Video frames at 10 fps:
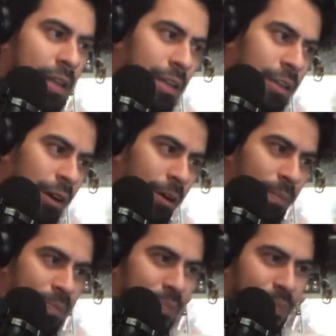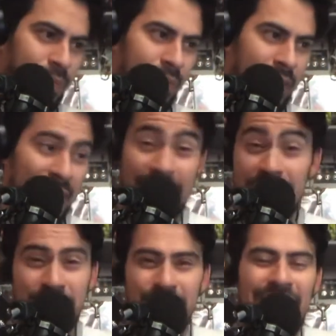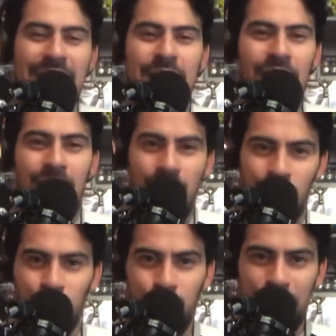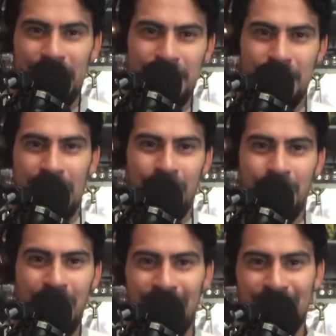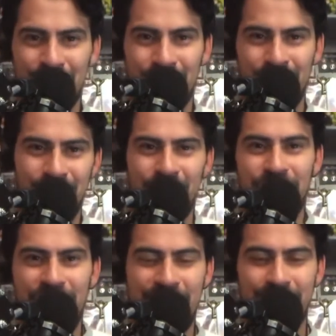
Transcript: you know, it gives you that Halloween Michael Myers feel.